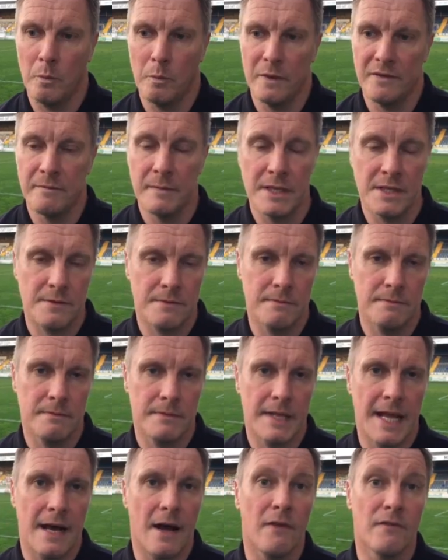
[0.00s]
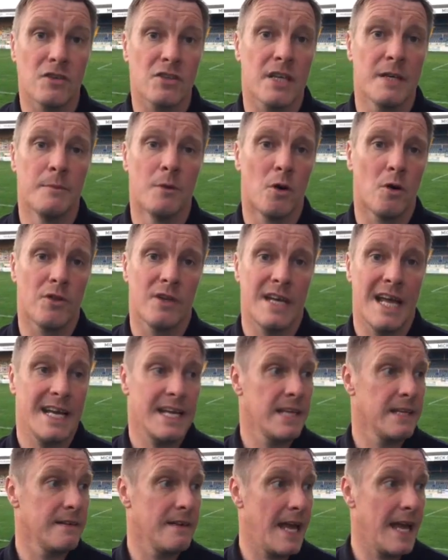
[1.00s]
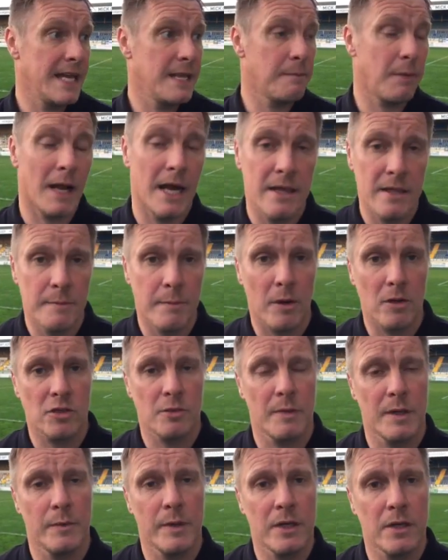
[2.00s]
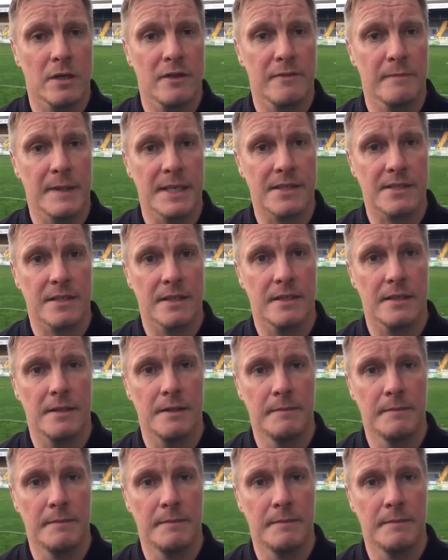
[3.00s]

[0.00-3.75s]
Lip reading: we've missed Nat obviously more than any player that possibly we could have missed.